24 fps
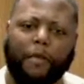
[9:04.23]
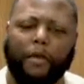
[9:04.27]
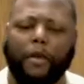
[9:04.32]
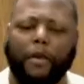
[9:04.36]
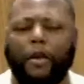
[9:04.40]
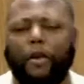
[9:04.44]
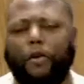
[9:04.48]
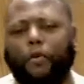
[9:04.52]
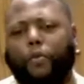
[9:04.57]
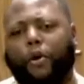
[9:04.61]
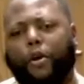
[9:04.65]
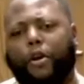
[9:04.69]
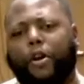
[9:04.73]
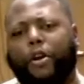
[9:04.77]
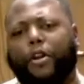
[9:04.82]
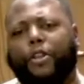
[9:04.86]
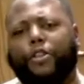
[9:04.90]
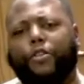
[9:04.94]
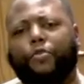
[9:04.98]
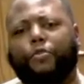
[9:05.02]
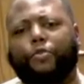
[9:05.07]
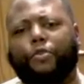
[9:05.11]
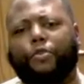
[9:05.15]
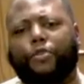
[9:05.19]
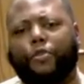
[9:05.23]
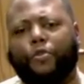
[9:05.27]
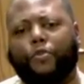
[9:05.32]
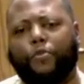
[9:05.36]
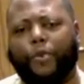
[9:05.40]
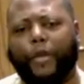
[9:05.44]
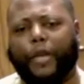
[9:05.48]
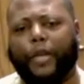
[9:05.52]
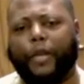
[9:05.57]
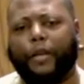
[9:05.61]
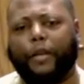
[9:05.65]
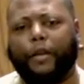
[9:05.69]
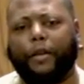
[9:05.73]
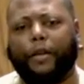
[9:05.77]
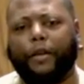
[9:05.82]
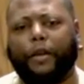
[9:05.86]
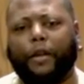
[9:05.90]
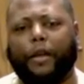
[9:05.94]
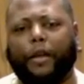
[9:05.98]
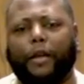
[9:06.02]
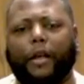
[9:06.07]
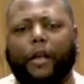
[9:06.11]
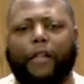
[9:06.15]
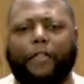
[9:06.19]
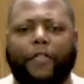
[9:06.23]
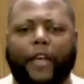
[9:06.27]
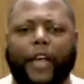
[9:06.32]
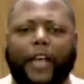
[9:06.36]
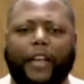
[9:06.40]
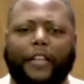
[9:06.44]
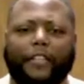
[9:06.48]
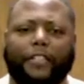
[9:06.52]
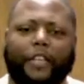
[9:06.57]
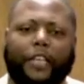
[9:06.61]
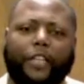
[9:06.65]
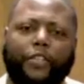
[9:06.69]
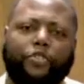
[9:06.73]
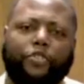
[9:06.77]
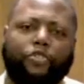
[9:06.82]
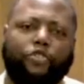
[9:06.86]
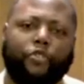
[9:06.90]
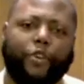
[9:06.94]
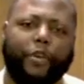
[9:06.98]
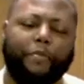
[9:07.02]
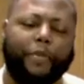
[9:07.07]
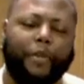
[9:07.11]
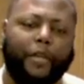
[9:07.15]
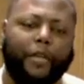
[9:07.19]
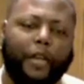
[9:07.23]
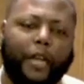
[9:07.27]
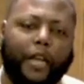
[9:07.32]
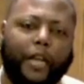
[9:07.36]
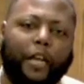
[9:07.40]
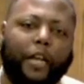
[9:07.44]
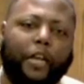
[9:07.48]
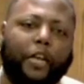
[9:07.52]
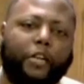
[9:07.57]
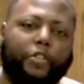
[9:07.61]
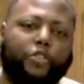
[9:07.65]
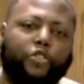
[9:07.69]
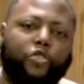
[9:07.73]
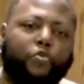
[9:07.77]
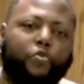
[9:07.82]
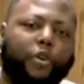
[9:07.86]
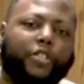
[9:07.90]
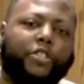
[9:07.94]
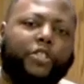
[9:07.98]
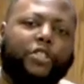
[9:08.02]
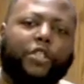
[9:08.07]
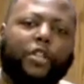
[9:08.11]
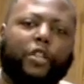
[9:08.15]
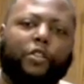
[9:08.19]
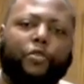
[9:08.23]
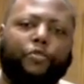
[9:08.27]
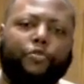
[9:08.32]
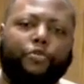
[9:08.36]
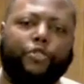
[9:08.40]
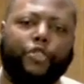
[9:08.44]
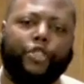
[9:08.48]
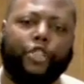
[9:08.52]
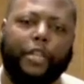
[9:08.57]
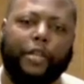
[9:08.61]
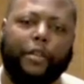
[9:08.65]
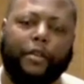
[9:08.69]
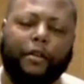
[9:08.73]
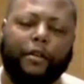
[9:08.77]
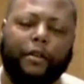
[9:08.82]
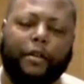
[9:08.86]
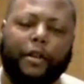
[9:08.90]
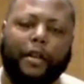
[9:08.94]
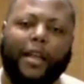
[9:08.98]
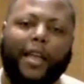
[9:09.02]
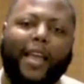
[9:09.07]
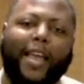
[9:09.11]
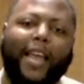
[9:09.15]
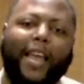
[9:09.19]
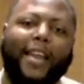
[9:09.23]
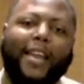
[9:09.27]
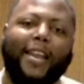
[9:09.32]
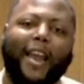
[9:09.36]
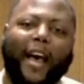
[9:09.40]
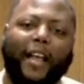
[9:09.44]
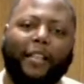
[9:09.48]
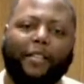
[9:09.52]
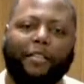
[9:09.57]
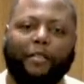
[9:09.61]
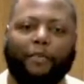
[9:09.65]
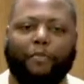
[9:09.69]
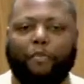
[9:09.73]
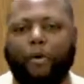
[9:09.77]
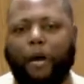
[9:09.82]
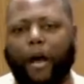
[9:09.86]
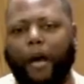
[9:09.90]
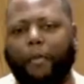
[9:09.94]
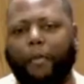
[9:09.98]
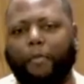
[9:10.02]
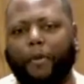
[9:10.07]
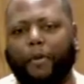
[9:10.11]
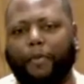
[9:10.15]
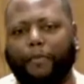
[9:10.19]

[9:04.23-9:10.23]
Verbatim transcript: What are you doing that is contributing to a solution and not the problem?